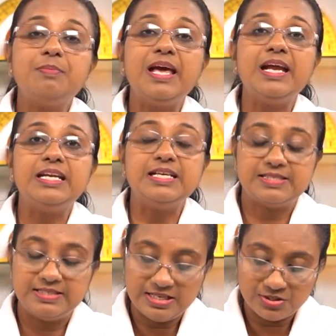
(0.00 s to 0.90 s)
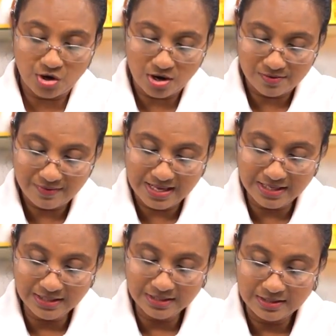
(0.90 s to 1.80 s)
plate is
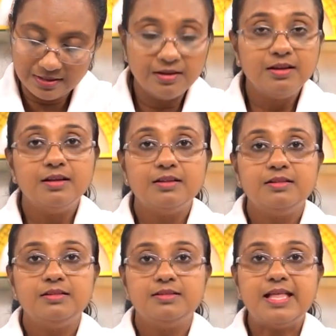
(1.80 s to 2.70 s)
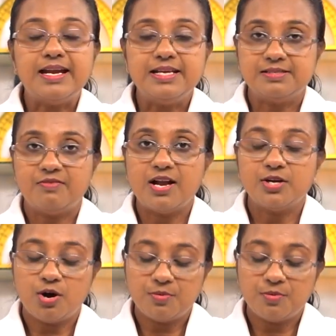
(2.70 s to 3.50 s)
dissolving. That is one